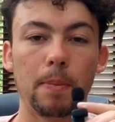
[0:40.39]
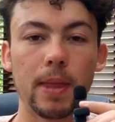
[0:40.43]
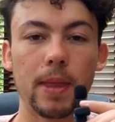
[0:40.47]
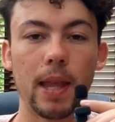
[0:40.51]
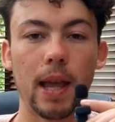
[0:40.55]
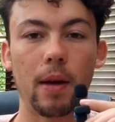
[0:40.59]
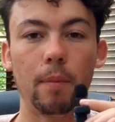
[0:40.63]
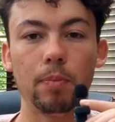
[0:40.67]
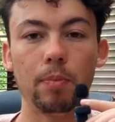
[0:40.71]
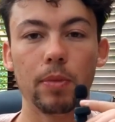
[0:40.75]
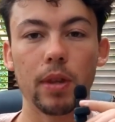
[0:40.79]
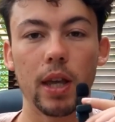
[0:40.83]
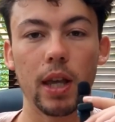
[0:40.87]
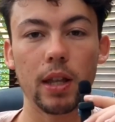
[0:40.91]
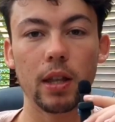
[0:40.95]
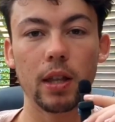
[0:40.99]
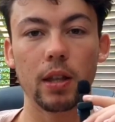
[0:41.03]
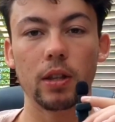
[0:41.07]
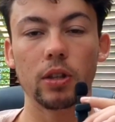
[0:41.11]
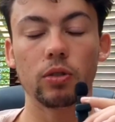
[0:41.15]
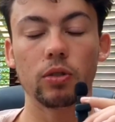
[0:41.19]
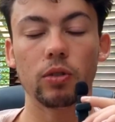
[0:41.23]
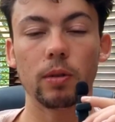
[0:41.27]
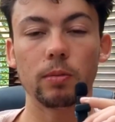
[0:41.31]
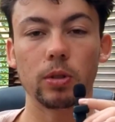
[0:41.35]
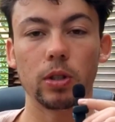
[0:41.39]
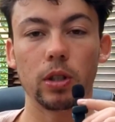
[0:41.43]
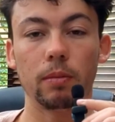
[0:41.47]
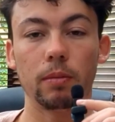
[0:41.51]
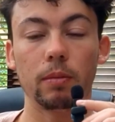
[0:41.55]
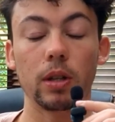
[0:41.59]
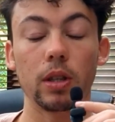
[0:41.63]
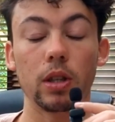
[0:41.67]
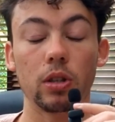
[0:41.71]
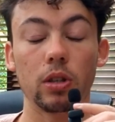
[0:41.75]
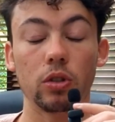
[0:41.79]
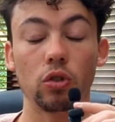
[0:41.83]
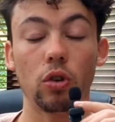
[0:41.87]
Now, in the description,
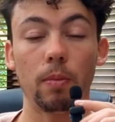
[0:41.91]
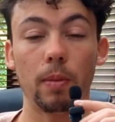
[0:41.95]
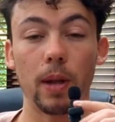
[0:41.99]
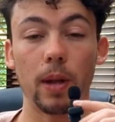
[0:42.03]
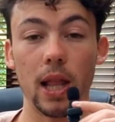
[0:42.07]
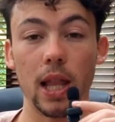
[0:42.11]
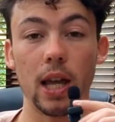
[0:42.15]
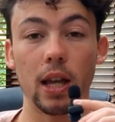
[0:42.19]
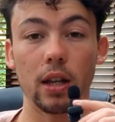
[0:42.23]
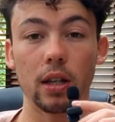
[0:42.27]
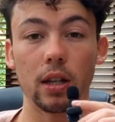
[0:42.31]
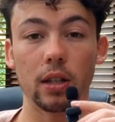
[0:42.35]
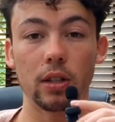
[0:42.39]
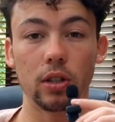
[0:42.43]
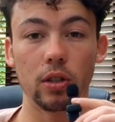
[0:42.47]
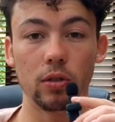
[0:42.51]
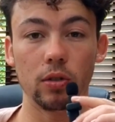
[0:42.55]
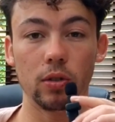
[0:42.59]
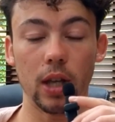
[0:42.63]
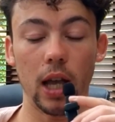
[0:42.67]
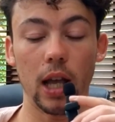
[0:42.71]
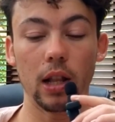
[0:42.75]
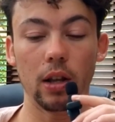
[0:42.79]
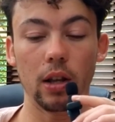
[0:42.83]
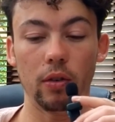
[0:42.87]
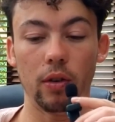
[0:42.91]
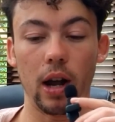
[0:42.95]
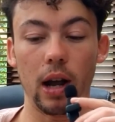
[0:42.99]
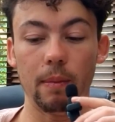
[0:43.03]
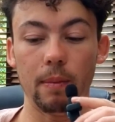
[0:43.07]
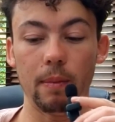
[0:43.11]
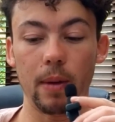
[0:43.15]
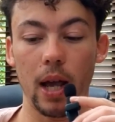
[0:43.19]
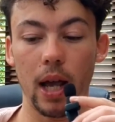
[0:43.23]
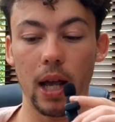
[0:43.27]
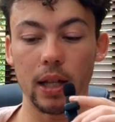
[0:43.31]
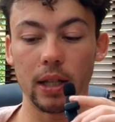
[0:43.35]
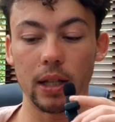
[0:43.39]
I'm going to drop a link to
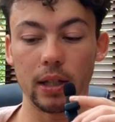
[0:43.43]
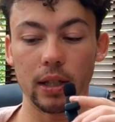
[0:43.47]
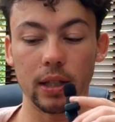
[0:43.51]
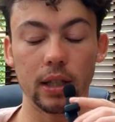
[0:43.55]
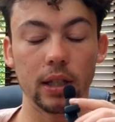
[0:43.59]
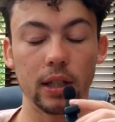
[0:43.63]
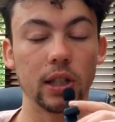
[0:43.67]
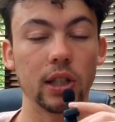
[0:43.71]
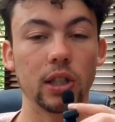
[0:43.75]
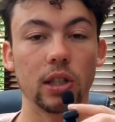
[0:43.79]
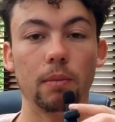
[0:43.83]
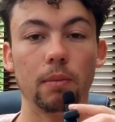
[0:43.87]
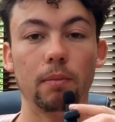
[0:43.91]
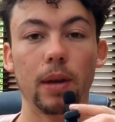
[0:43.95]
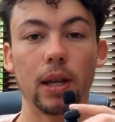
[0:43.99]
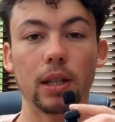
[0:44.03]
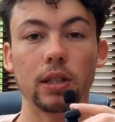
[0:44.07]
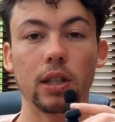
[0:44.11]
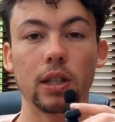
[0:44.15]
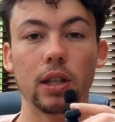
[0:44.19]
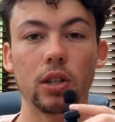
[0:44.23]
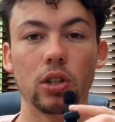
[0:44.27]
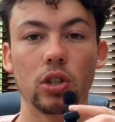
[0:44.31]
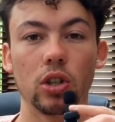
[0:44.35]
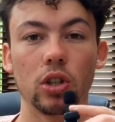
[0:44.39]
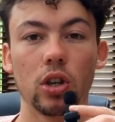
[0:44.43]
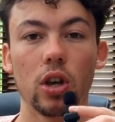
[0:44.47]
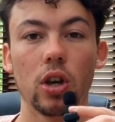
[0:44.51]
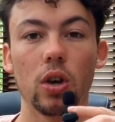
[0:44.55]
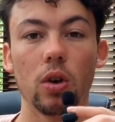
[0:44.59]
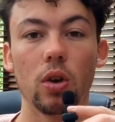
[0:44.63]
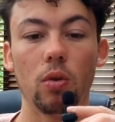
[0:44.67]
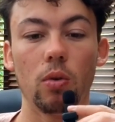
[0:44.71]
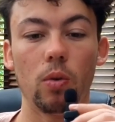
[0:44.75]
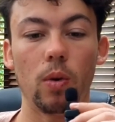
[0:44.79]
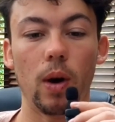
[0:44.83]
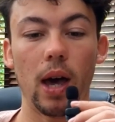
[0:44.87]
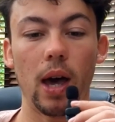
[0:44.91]
Telegram, and this is a message
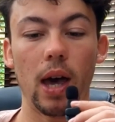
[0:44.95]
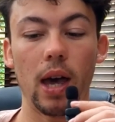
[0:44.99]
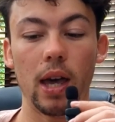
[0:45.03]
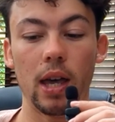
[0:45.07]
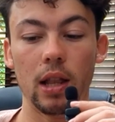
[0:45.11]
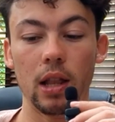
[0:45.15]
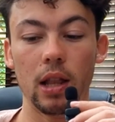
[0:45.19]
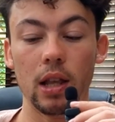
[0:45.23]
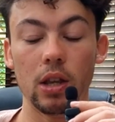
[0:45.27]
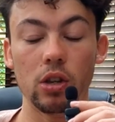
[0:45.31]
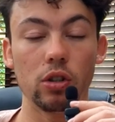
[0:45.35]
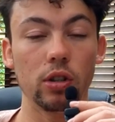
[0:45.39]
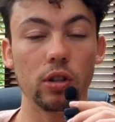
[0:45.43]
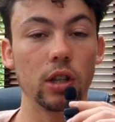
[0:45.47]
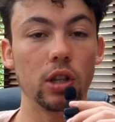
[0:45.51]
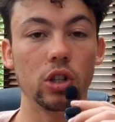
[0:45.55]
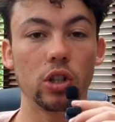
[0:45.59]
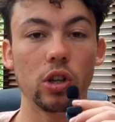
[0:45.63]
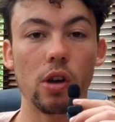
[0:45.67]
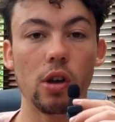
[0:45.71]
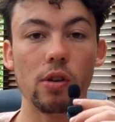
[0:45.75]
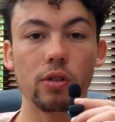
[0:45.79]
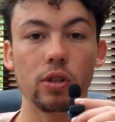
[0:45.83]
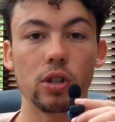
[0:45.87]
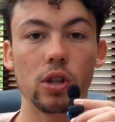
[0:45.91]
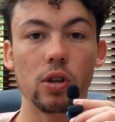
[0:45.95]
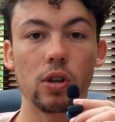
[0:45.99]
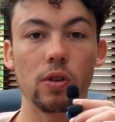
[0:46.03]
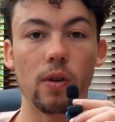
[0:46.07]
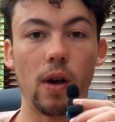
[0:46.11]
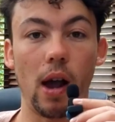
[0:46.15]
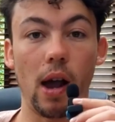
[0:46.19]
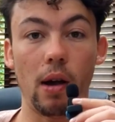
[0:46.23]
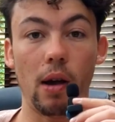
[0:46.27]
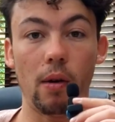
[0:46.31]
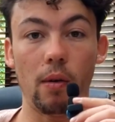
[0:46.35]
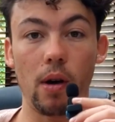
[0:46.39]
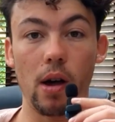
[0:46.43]
where it literally shows you
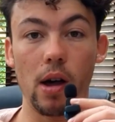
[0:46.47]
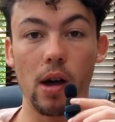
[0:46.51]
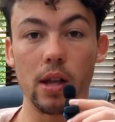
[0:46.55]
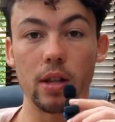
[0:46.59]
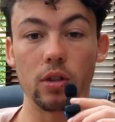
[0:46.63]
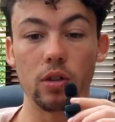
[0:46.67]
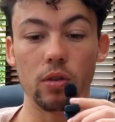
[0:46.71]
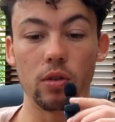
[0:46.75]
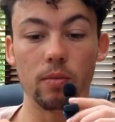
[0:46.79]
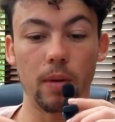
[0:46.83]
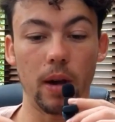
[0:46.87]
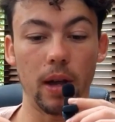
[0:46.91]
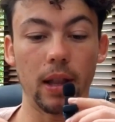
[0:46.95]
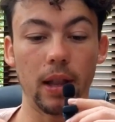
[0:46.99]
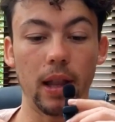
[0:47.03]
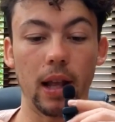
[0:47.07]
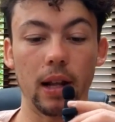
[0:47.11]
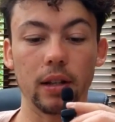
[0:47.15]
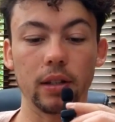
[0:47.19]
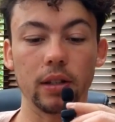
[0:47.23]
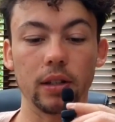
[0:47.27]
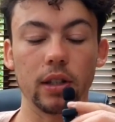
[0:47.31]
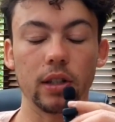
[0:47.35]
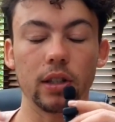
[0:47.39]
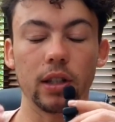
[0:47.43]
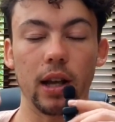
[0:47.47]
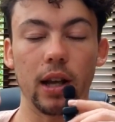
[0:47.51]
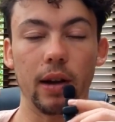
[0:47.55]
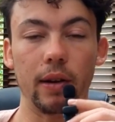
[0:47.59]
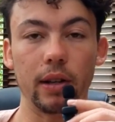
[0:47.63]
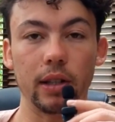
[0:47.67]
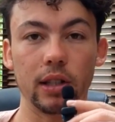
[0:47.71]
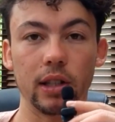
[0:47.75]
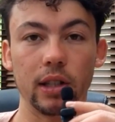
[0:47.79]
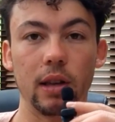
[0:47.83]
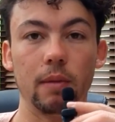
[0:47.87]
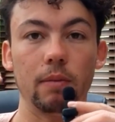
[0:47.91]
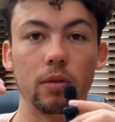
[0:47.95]
how I do my analysis and how
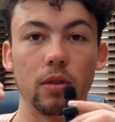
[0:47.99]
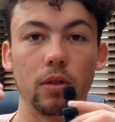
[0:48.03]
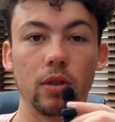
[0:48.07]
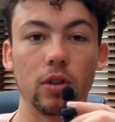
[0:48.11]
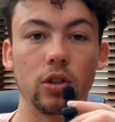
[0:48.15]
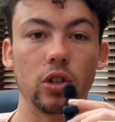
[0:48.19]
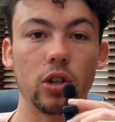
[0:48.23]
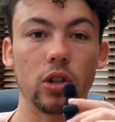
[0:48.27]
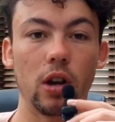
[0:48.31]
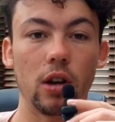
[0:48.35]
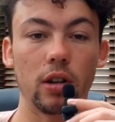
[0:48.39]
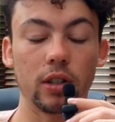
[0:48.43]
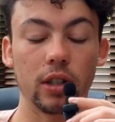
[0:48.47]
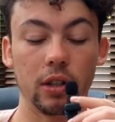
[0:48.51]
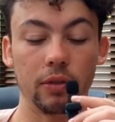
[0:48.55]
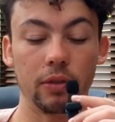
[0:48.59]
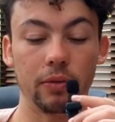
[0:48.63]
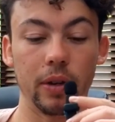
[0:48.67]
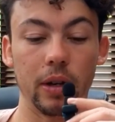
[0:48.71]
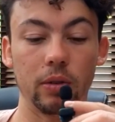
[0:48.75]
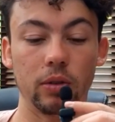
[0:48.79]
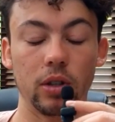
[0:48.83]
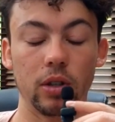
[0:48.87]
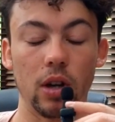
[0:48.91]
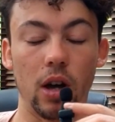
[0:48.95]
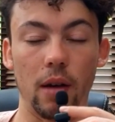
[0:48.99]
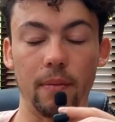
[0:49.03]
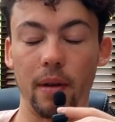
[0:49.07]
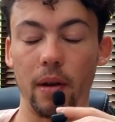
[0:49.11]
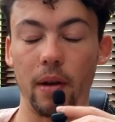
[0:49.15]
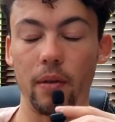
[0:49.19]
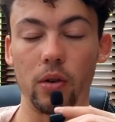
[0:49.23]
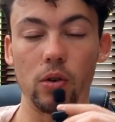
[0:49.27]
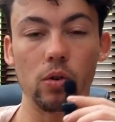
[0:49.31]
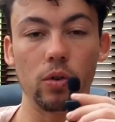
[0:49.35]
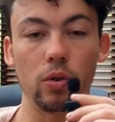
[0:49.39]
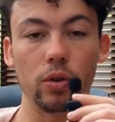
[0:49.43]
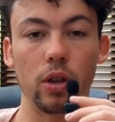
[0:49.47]
I skim through the charts in real time. I
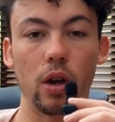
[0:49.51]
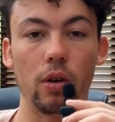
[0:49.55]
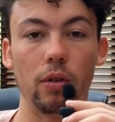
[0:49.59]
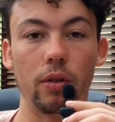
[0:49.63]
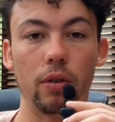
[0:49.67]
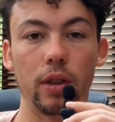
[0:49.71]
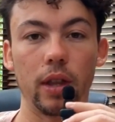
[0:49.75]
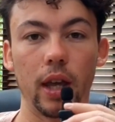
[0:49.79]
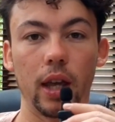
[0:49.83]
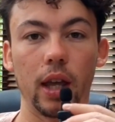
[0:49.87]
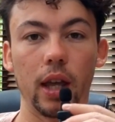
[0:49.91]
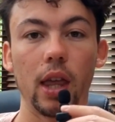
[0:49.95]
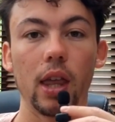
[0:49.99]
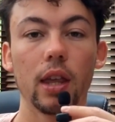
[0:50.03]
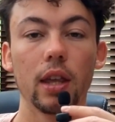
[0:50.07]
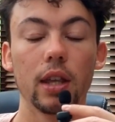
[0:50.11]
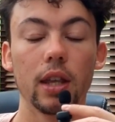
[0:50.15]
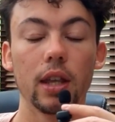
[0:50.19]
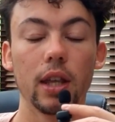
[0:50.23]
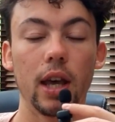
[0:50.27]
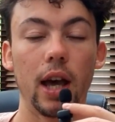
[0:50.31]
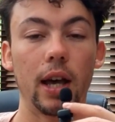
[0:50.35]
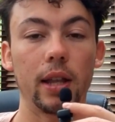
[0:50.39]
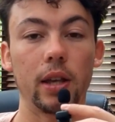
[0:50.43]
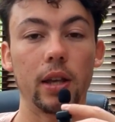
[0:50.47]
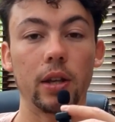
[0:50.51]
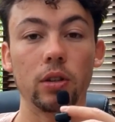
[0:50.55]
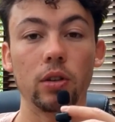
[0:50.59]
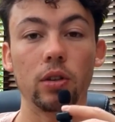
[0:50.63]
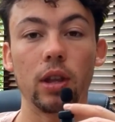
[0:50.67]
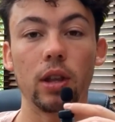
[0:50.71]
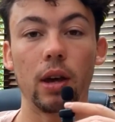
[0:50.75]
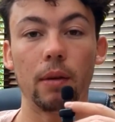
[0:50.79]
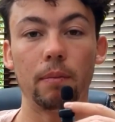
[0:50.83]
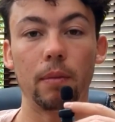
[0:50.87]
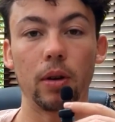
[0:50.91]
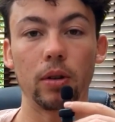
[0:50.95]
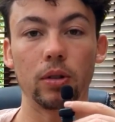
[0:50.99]
record the whole thing, and I
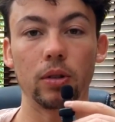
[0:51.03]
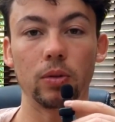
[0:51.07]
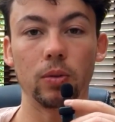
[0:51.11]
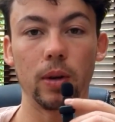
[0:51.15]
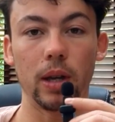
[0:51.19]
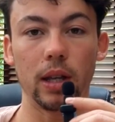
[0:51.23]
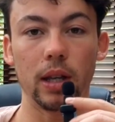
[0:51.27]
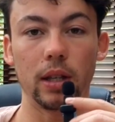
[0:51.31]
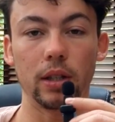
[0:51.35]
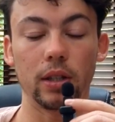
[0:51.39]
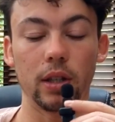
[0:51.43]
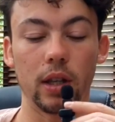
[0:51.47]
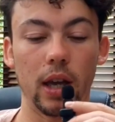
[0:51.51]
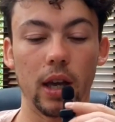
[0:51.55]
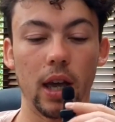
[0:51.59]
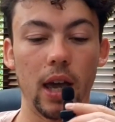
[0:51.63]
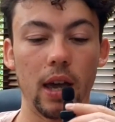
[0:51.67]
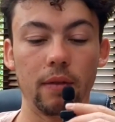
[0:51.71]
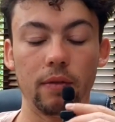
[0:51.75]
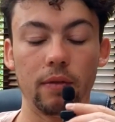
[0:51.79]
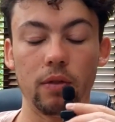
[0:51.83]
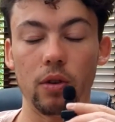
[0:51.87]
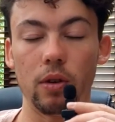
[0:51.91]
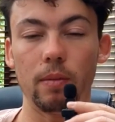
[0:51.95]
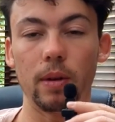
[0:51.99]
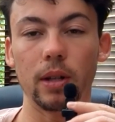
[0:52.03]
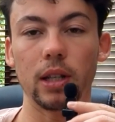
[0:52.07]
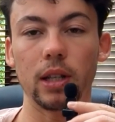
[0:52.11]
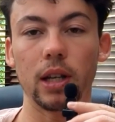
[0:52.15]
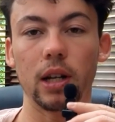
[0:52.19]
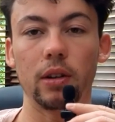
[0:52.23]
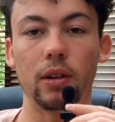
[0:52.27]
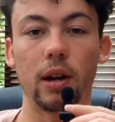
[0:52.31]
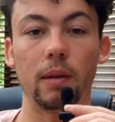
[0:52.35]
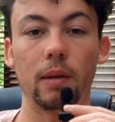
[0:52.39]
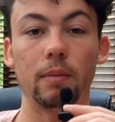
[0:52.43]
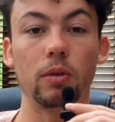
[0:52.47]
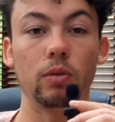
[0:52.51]
do that most weeks, okay? If you're in my
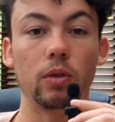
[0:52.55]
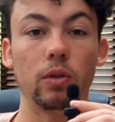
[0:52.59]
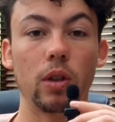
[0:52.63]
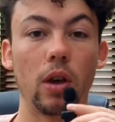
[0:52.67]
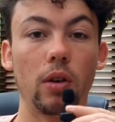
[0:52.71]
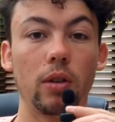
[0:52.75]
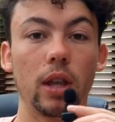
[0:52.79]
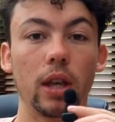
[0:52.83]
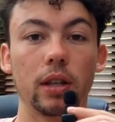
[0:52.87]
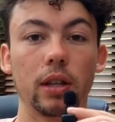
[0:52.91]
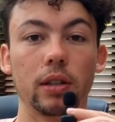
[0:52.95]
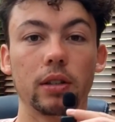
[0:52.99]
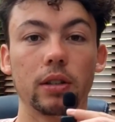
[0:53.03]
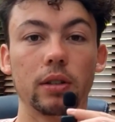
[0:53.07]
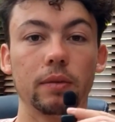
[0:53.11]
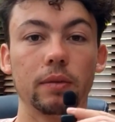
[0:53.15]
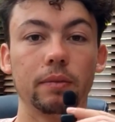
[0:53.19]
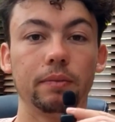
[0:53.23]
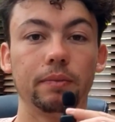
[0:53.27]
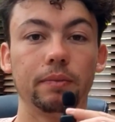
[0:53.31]
Telegram, you'll know this.